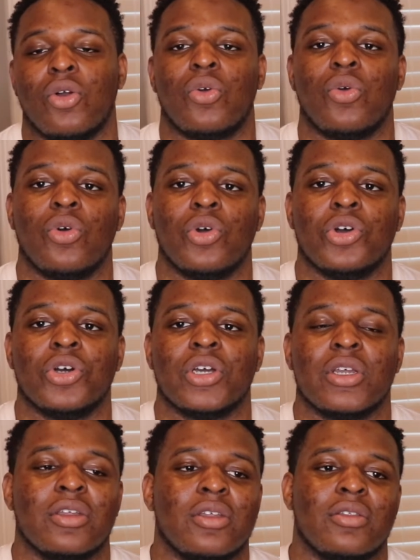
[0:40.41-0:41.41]

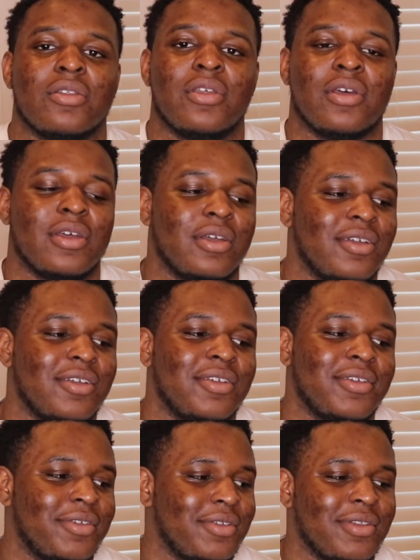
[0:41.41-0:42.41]
Or the
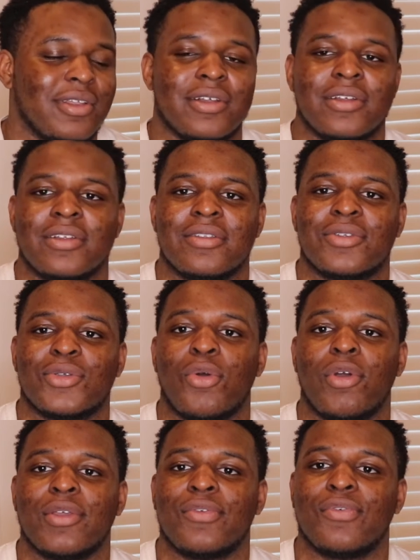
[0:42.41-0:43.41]

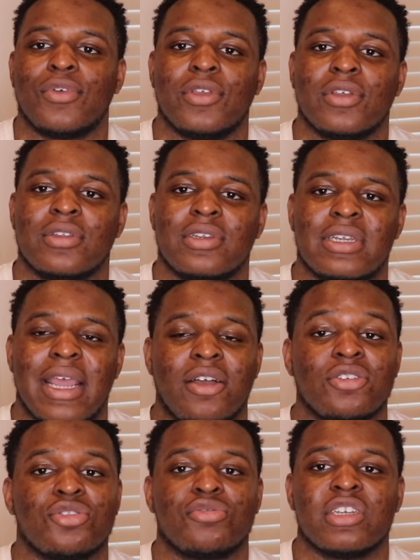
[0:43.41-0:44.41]
toy for your
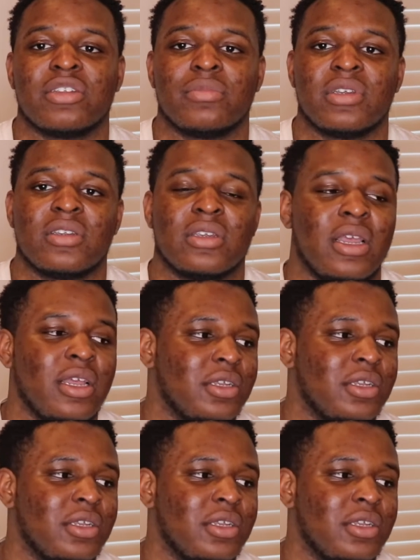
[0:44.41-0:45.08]
child's Christmas,